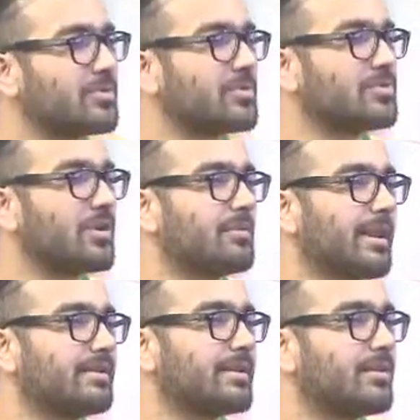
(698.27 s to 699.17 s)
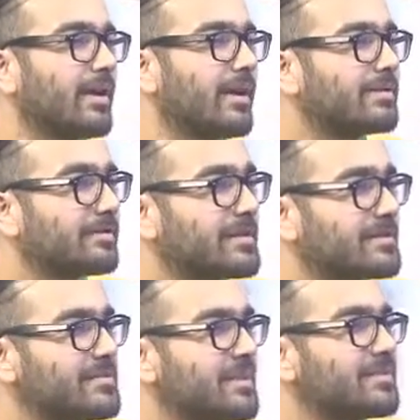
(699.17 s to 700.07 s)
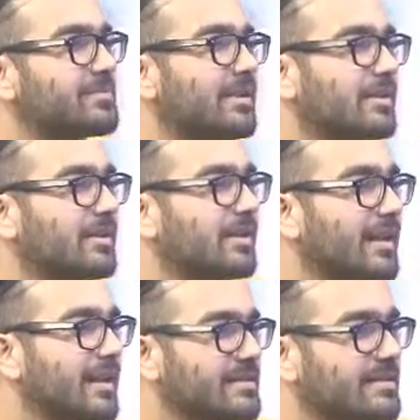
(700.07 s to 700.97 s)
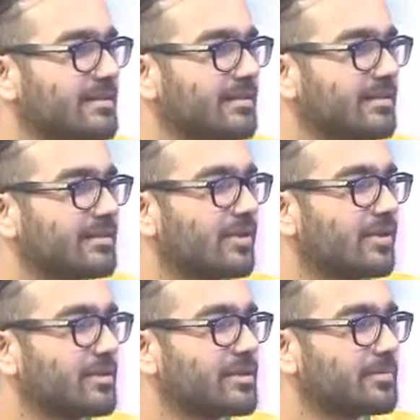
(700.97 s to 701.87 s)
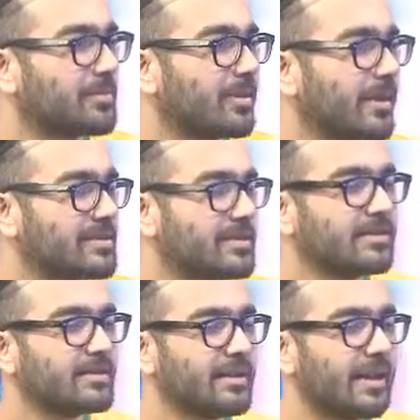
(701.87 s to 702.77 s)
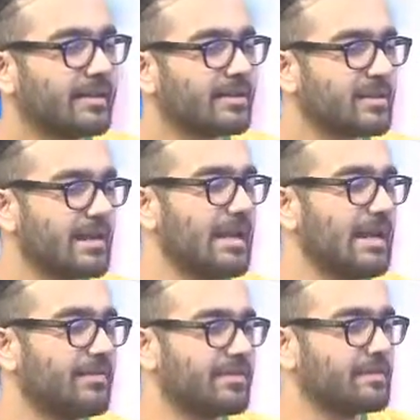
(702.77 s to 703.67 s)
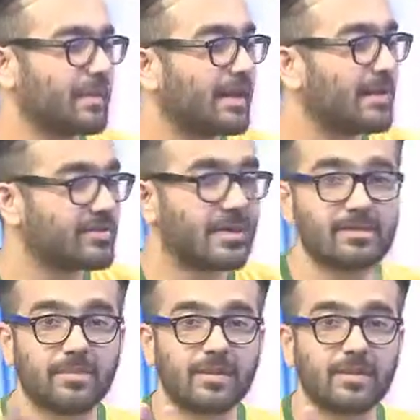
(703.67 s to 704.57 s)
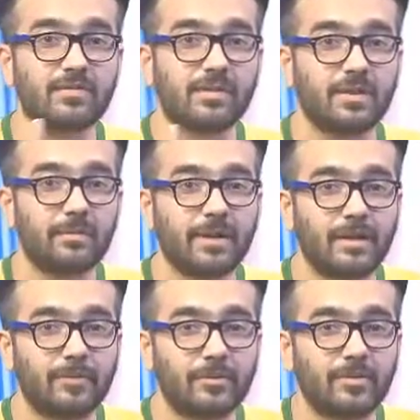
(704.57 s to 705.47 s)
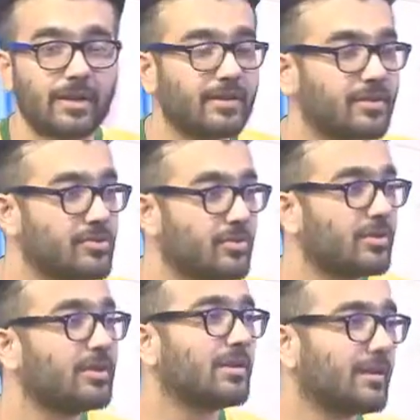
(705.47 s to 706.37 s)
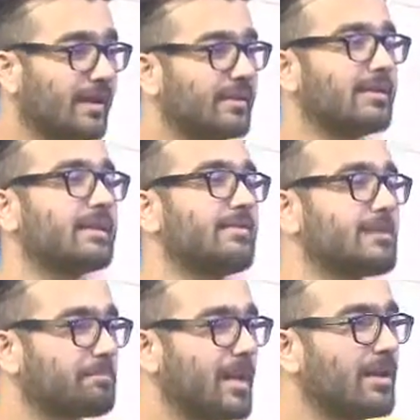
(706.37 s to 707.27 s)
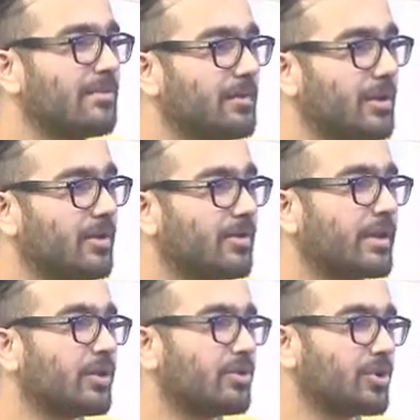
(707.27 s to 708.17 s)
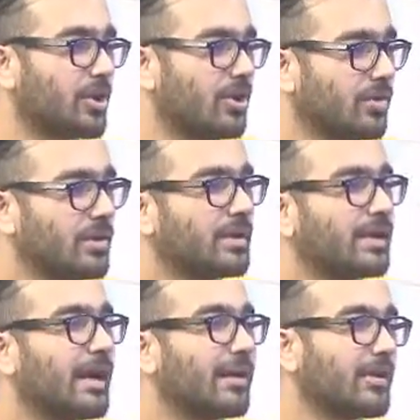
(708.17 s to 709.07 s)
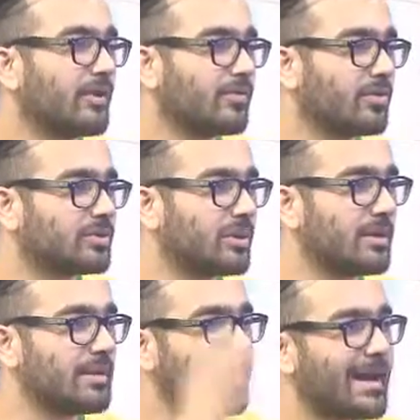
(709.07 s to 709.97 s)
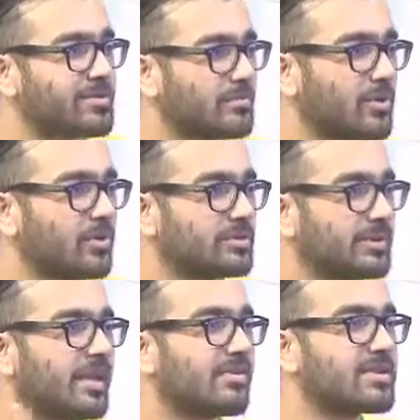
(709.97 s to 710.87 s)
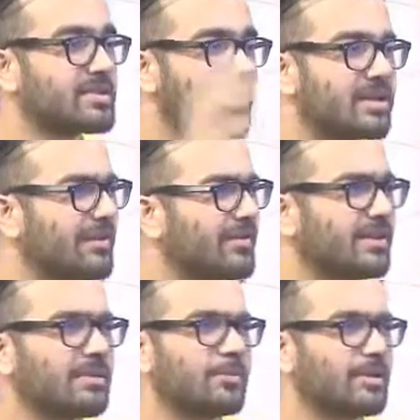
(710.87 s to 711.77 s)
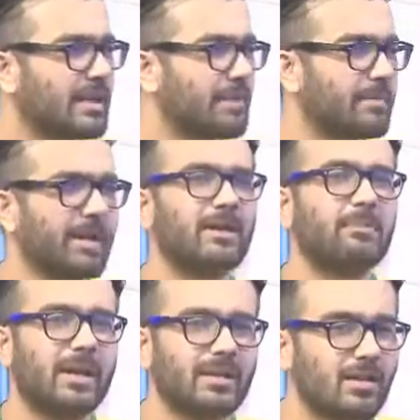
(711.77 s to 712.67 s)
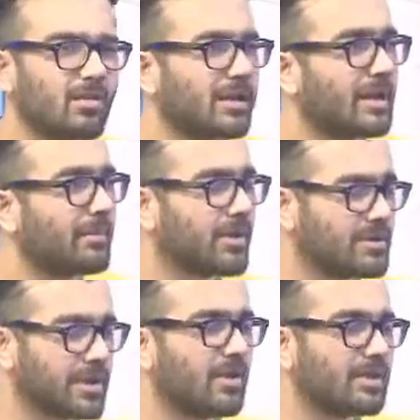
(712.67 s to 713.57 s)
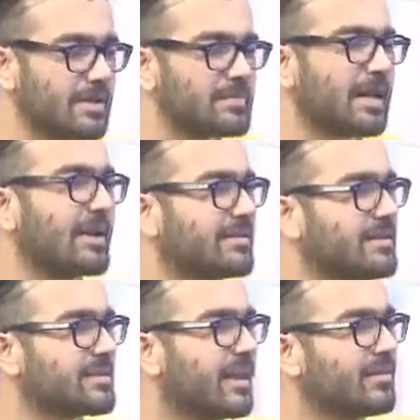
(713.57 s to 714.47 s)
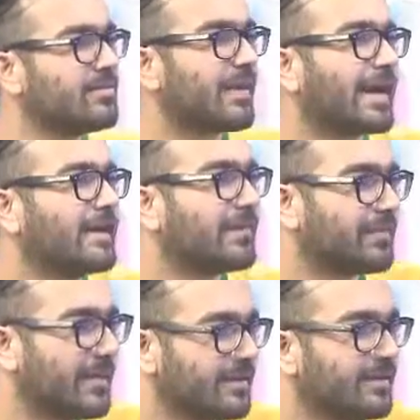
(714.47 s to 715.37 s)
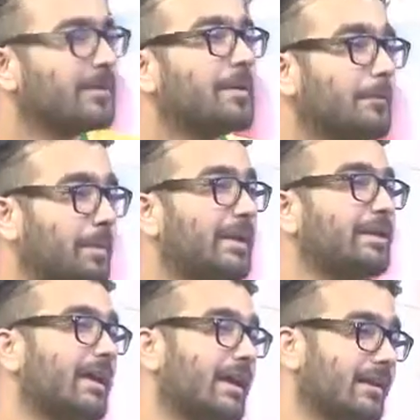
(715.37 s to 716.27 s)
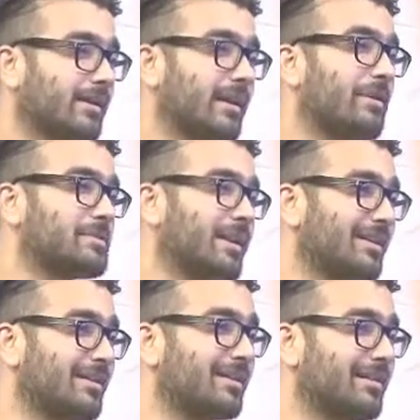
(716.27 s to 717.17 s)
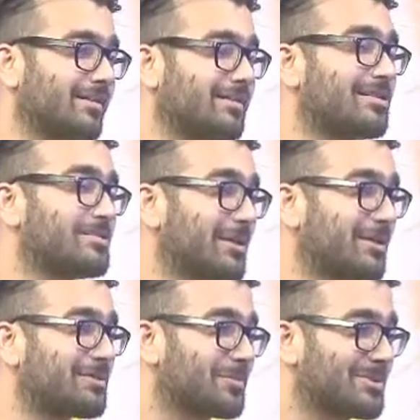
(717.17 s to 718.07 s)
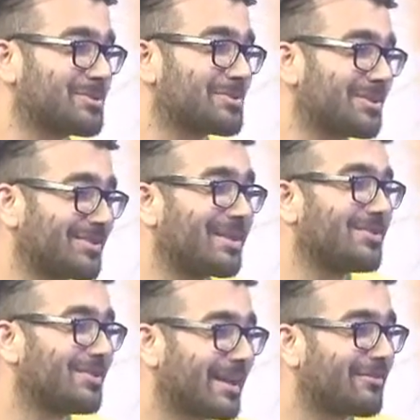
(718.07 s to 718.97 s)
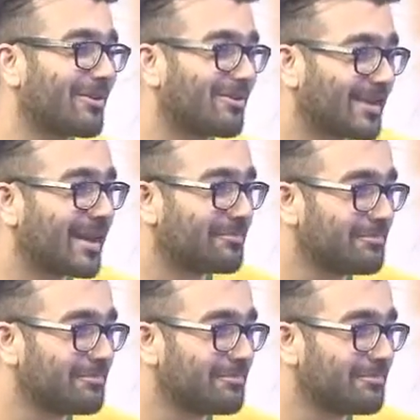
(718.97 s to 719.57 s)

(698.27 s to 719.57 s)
You saw Mexico express themselves brilliantly as the tournaments progressed. I think even Spain and Chile, something we will build up to in the show. I think even Spain will be looking to, get rid of those early match blues, that result, everything, put that behind, play their own game, because now teams are actually starting to find their feet. Pity their clubs are in a conspicuous position, so they really don't have a lot of time.